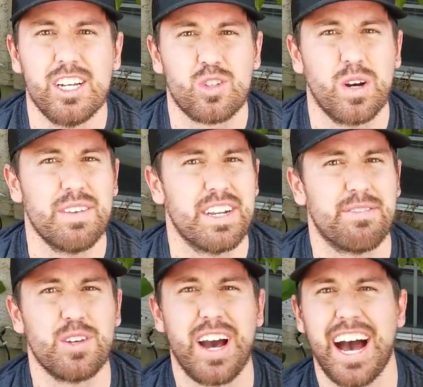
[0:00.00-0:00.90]
So even
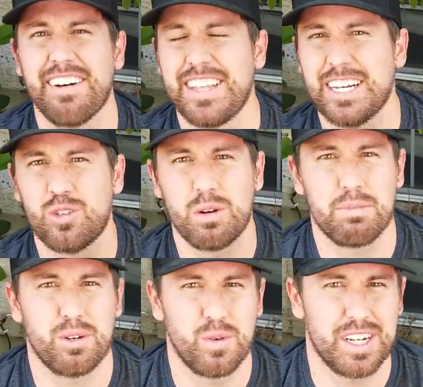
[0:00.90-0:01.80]
if you have that
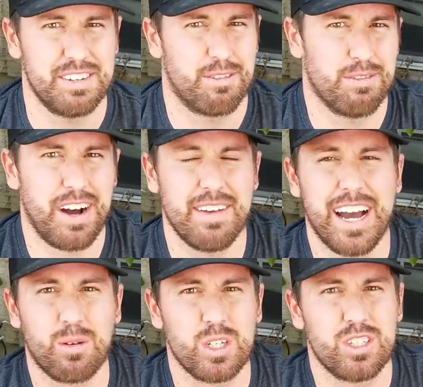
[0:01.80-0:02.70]
dripper running for 5
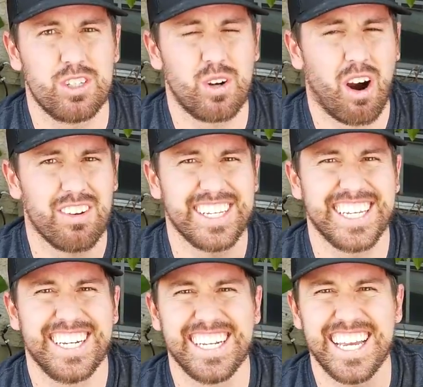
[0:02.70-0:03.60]
hours, you're hardly
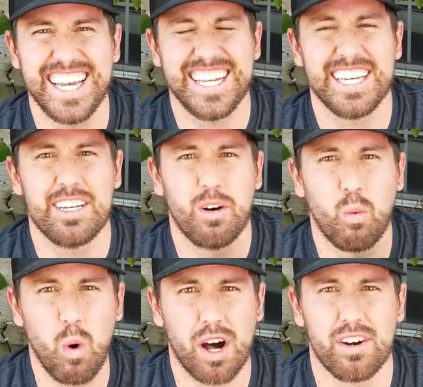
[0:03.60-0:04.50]
getting any
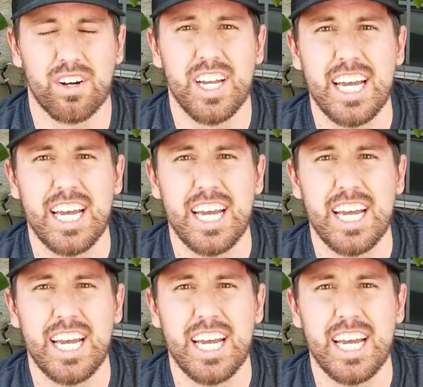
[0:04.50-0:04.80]
water.